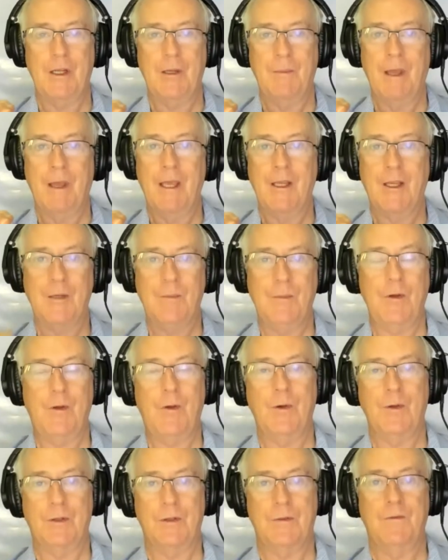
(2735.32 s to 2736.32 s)
make it
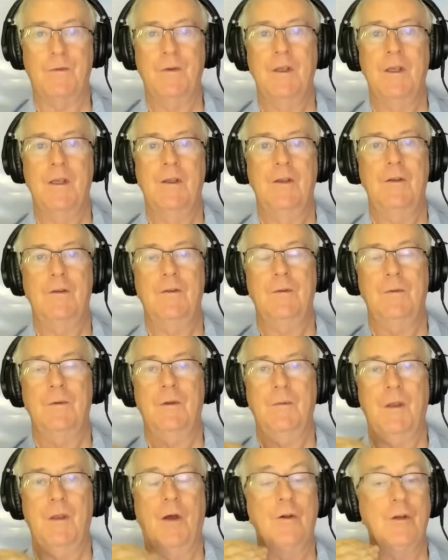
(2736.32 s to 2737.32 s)
because of
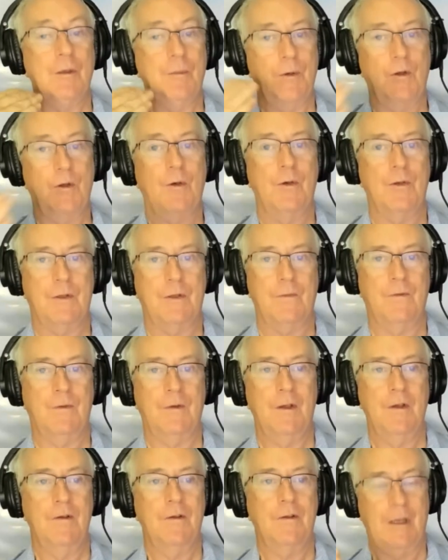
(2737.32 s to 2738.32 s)
only because of
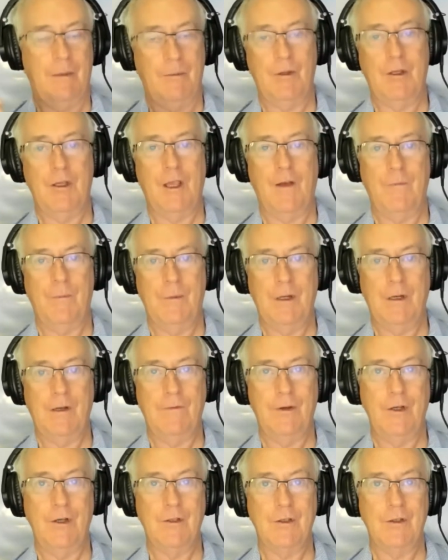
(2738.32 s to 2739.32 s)
some of the government
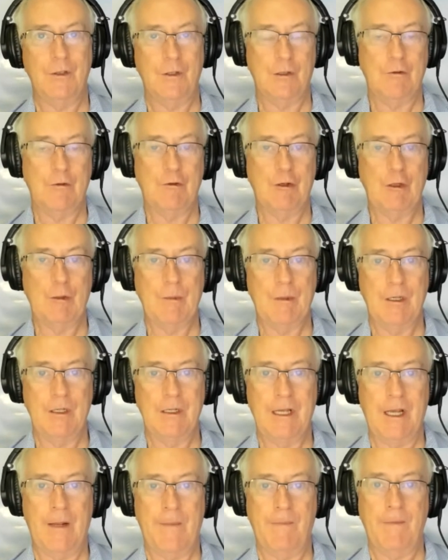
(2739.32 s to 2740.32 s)
interventions that have already been
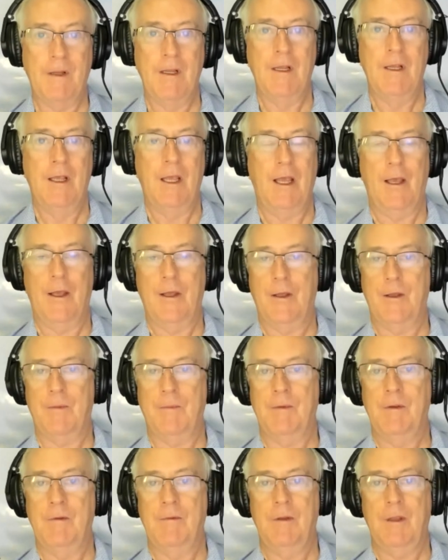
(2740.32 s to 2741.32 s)
done. Uh,
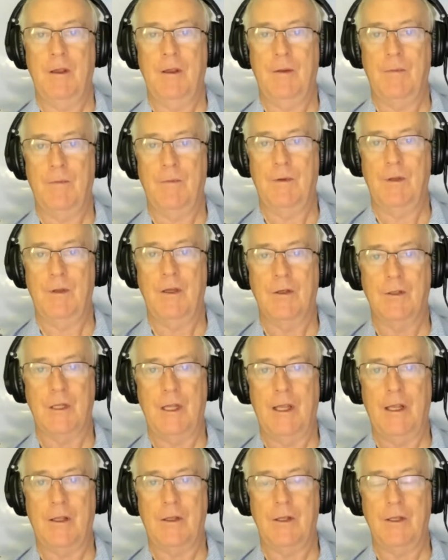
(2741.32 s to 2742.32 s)
uh, things
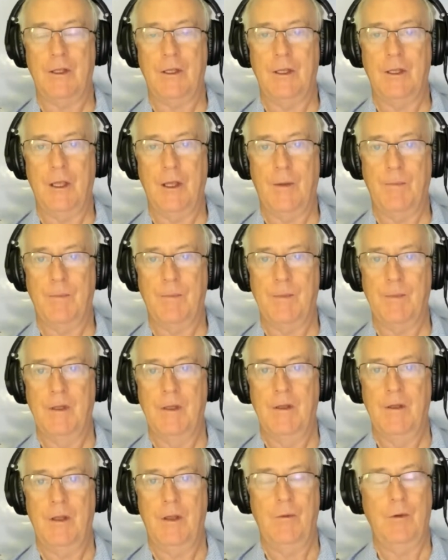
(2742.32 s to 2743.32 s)
like the um,
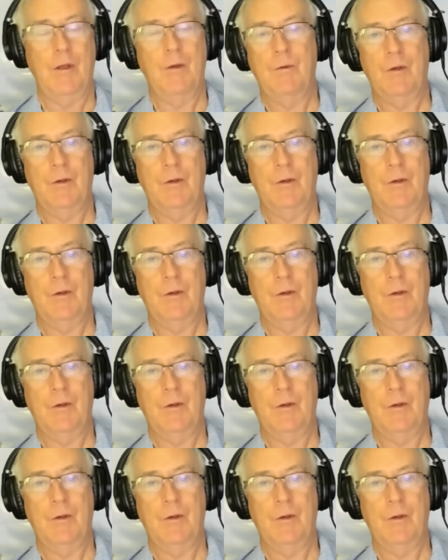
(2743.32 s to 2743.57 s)
I mean,